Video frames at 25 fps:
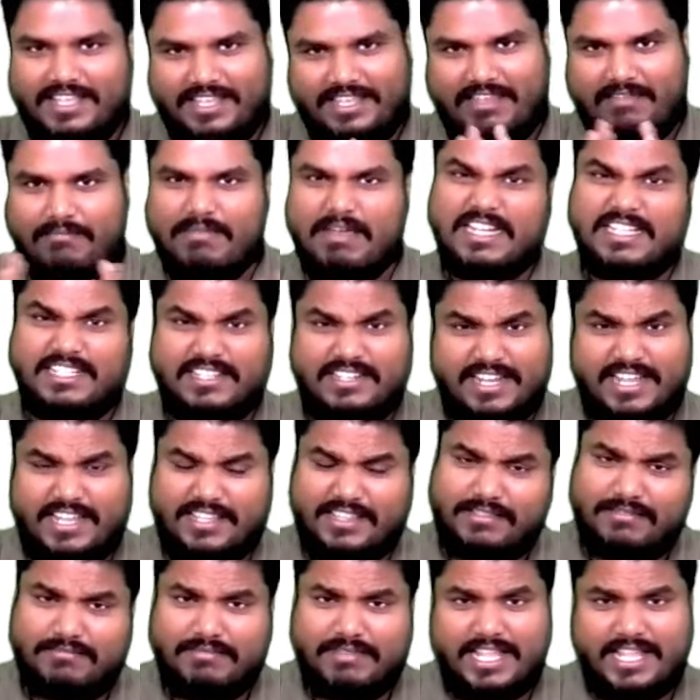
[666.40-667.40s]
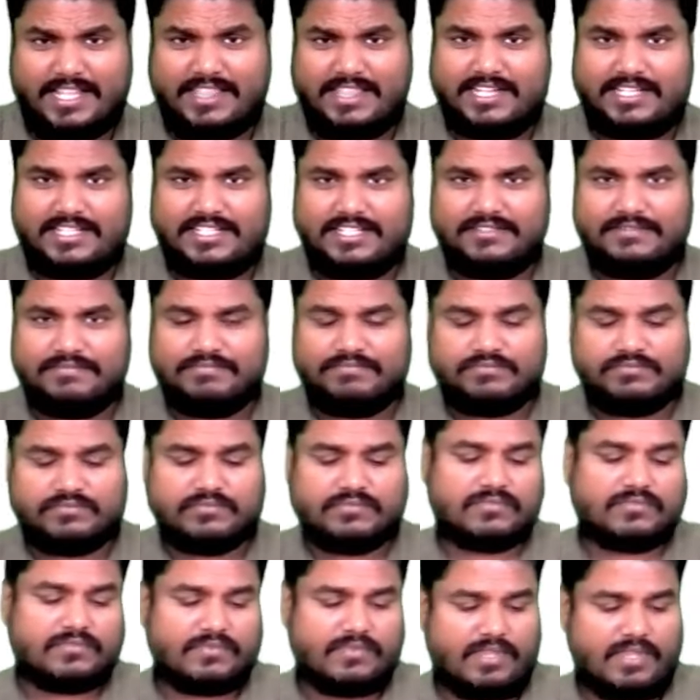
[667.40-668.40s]
Imagine like, like that.
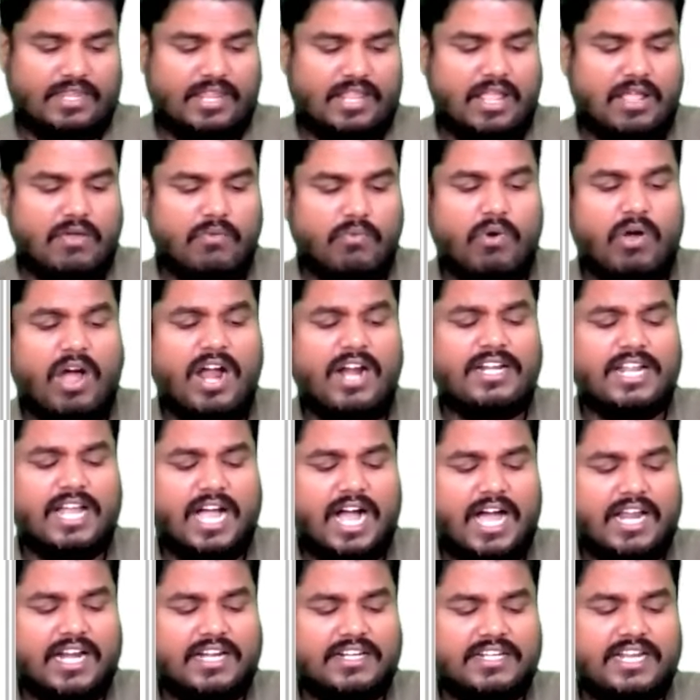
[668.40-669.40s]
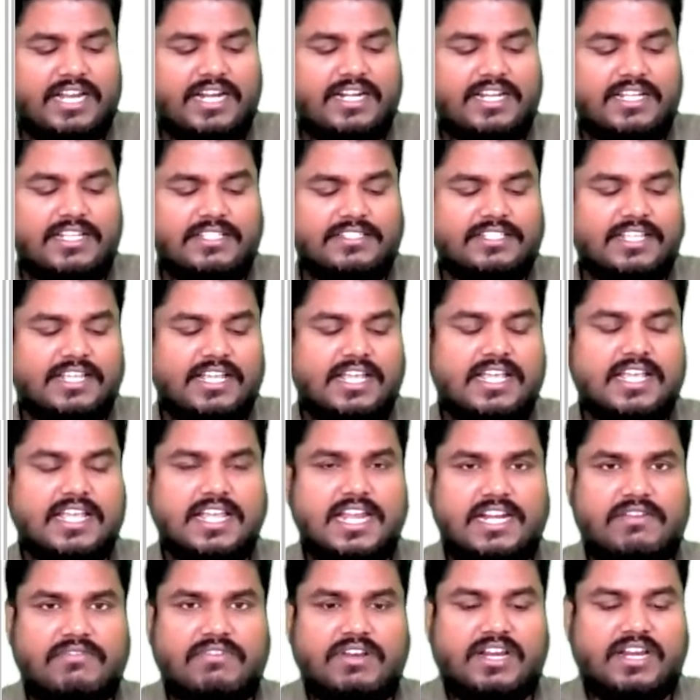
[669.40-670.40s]
What RNA does,
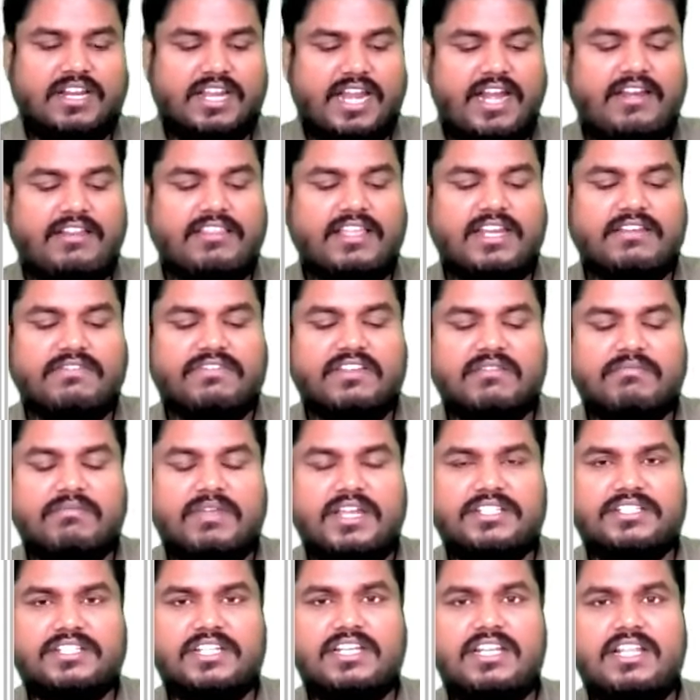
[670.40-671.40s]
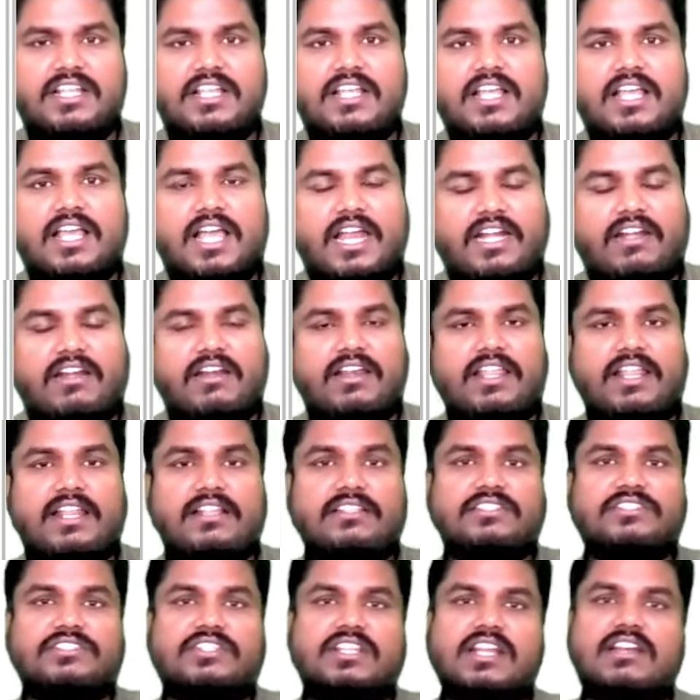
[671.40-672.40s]
it will read the information, it will
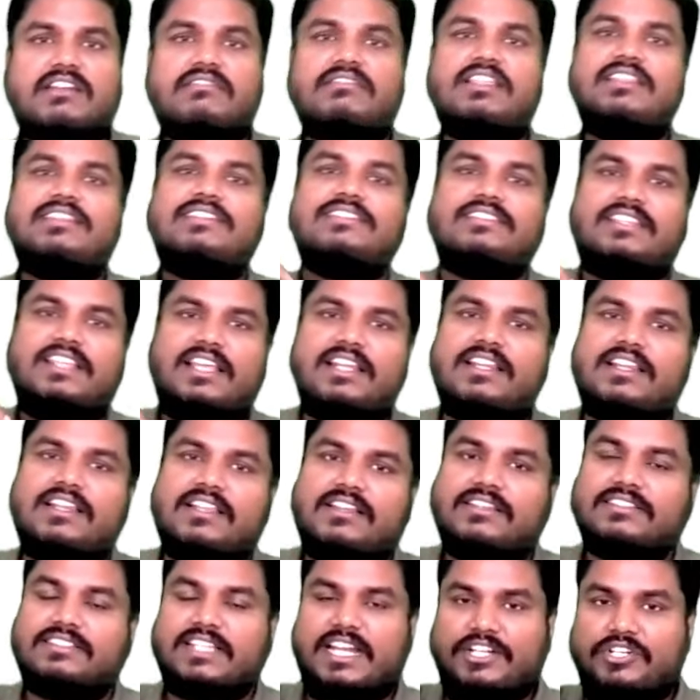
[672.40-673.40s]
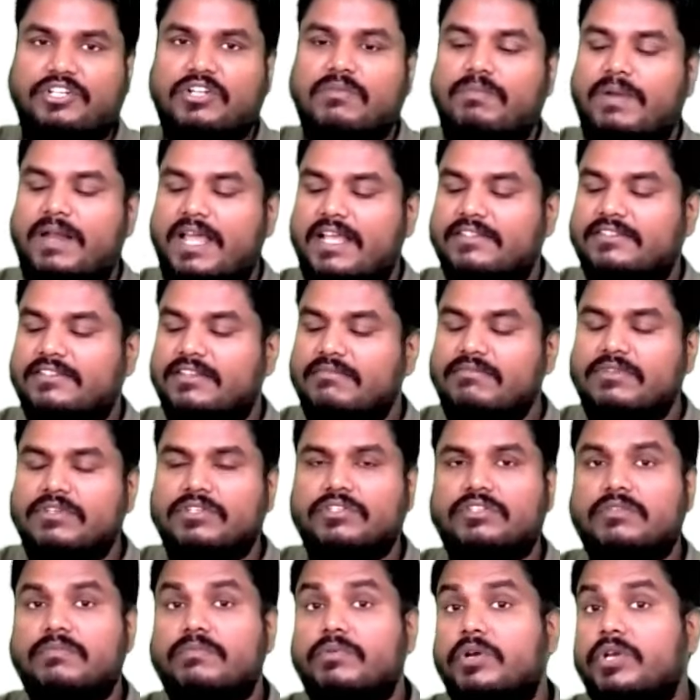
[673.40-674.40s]
instruct the cell cytoplasm to
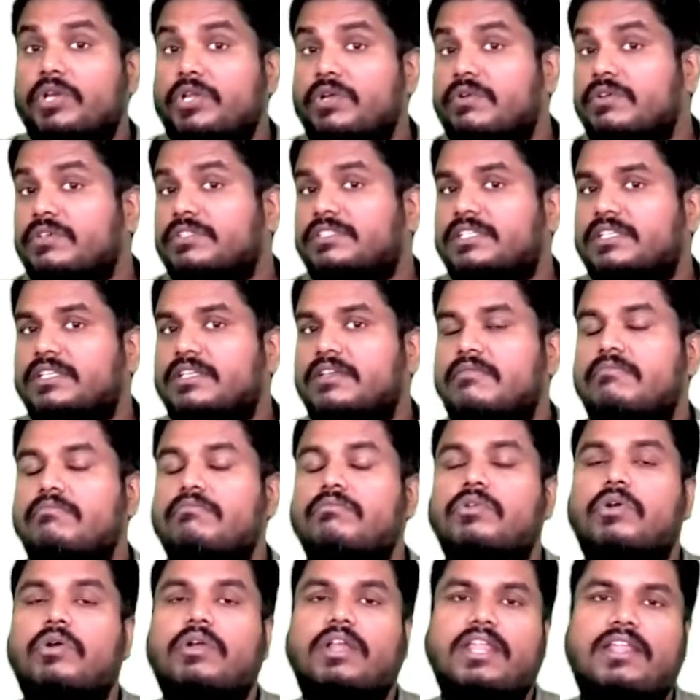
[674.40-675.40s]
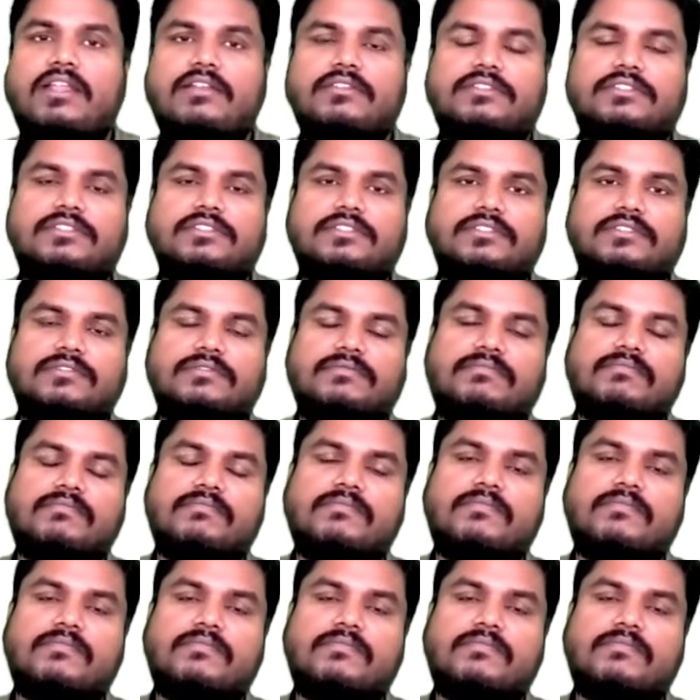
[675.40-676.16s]
produce proteins.